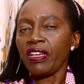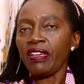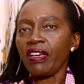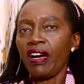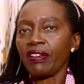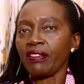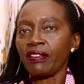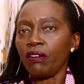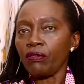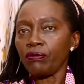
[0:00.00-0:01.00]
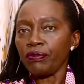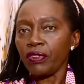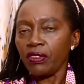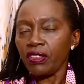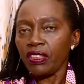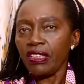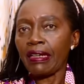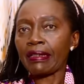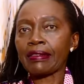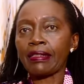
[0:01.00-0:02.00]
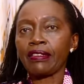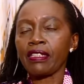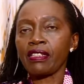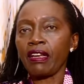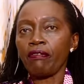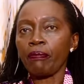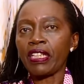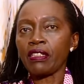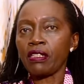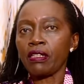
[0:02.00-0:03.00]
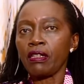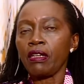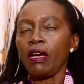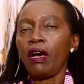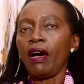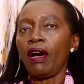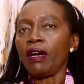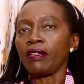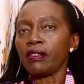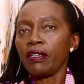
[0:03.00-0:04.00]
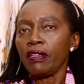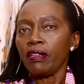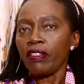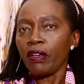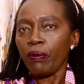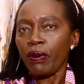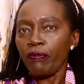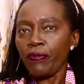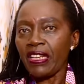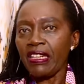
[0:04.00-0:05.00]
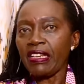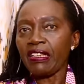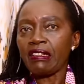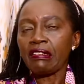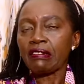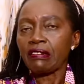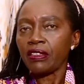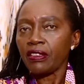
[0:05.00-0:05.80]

They had elected this government and they were feeling,